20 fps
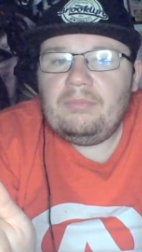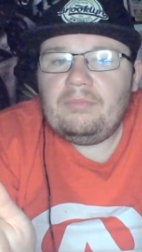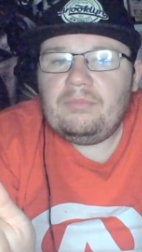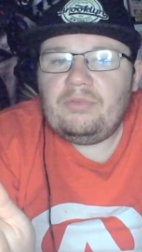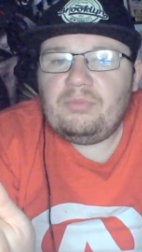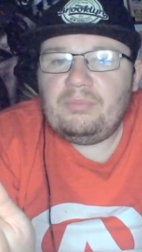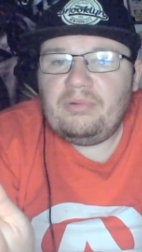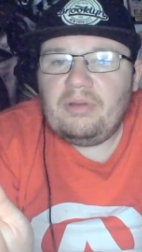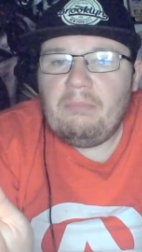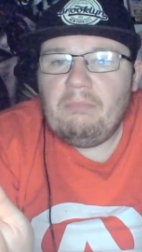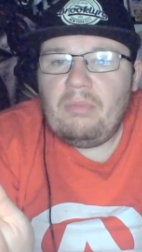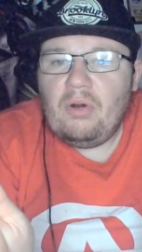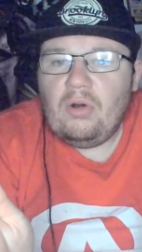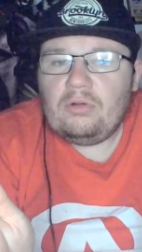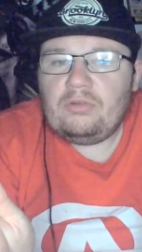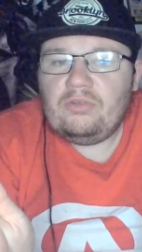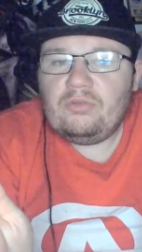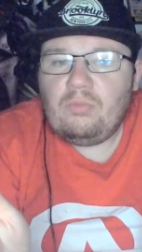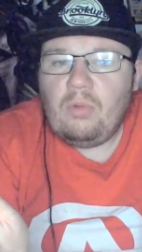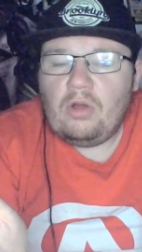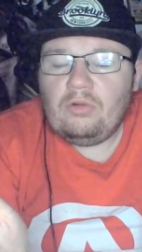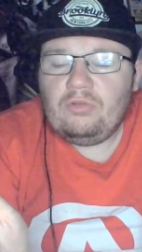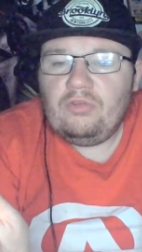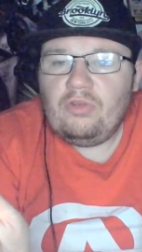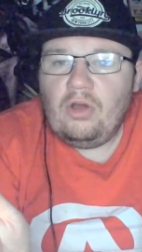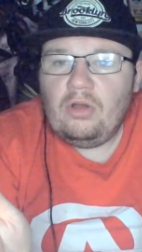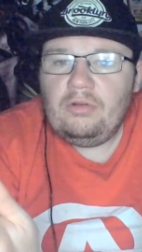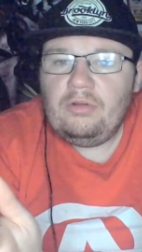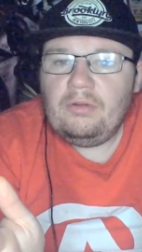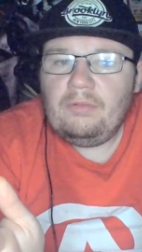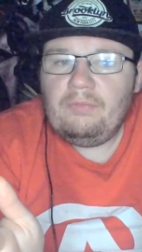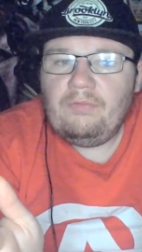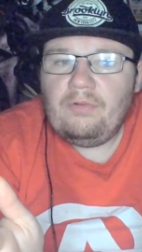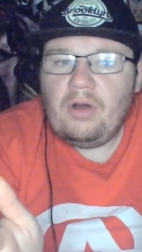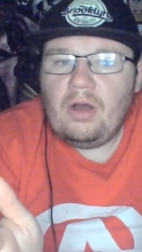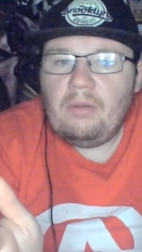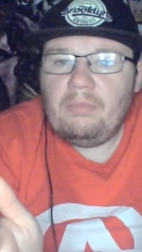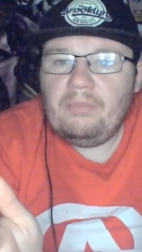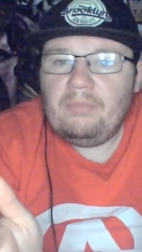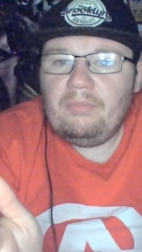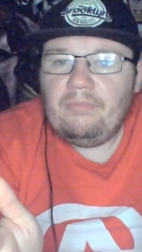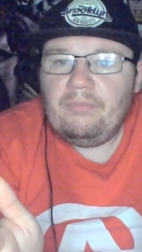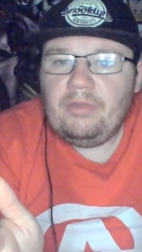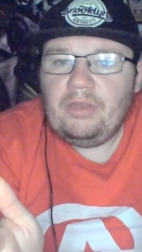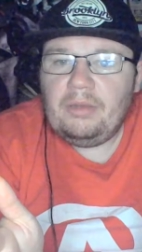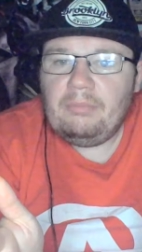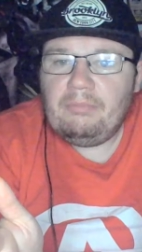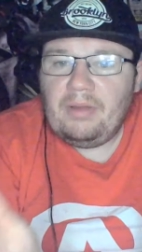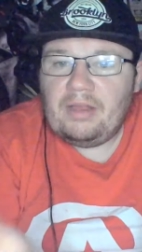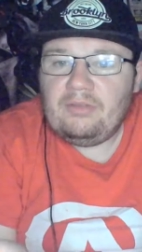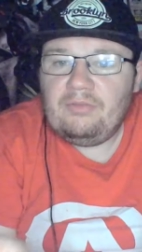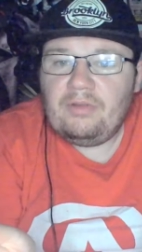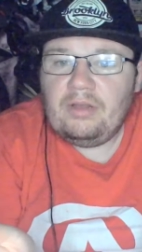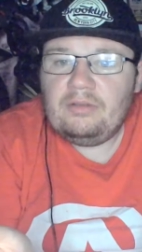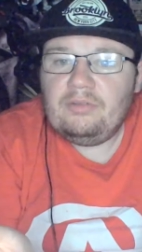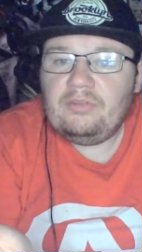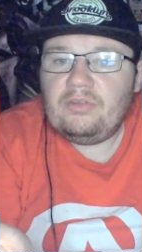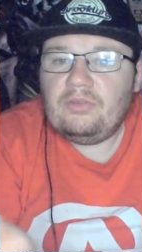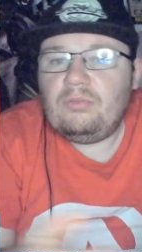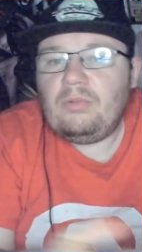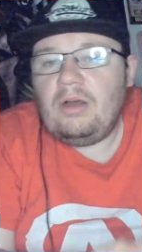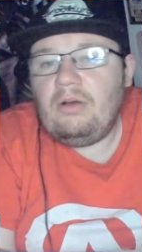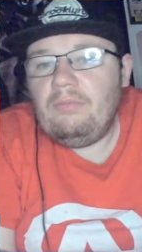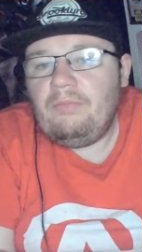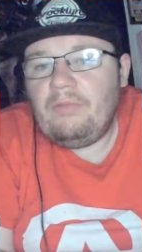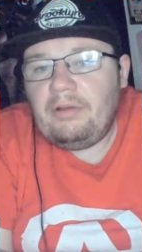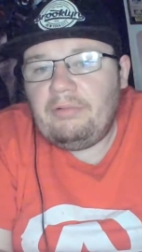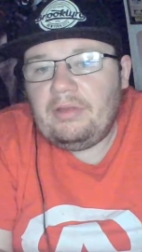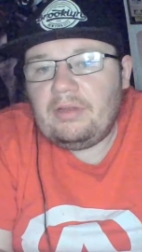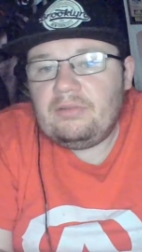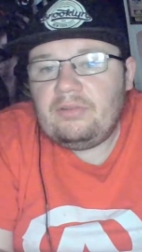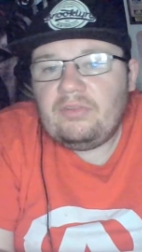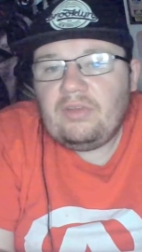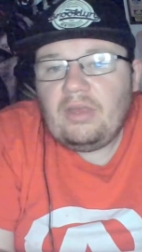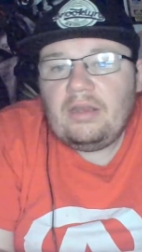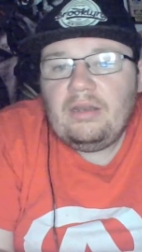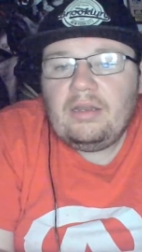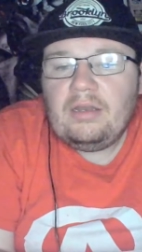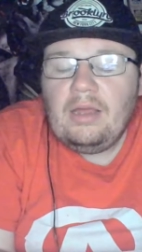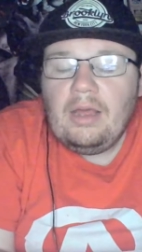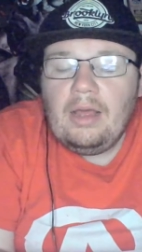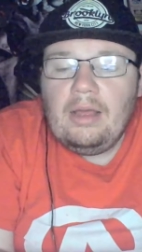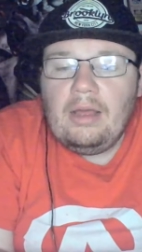springboard swanton from the best friends as well, very entertaining.